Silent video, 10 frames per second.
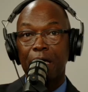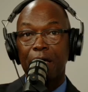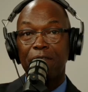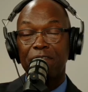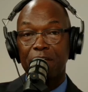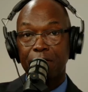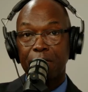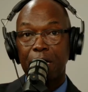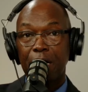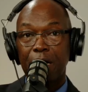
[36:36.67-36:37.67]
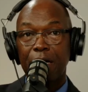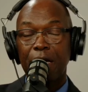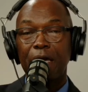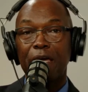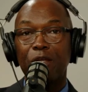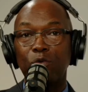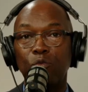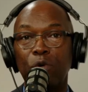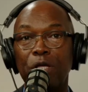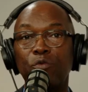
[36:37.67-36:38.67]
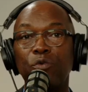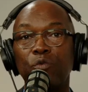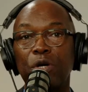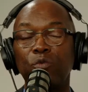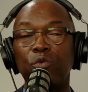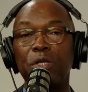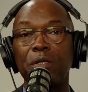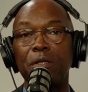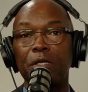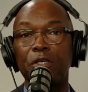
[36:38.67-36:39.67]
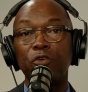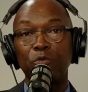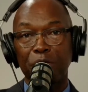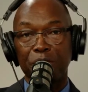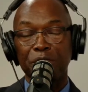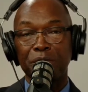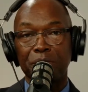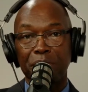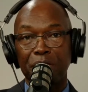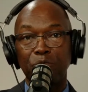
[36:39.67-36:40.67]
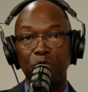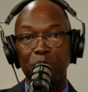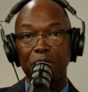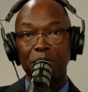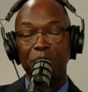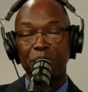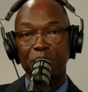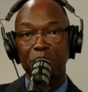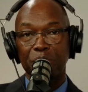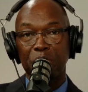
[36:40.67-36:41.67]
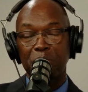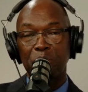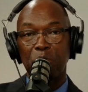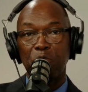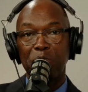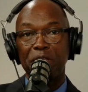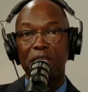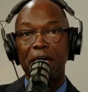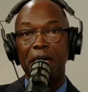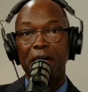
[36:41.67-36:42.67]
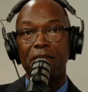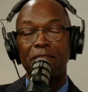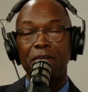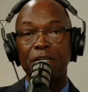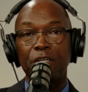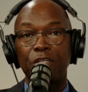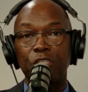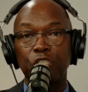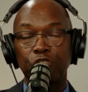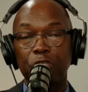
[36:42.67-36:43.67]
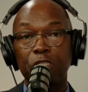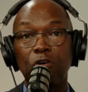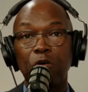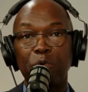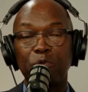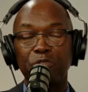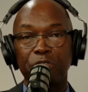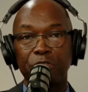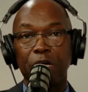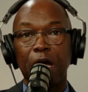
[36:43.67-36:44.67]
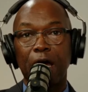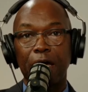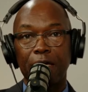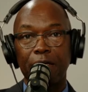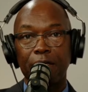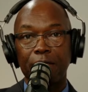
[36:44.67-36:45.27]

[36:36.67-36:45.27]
very high. And when we humans, men and women, but we're talking about women, have stress hormones that are high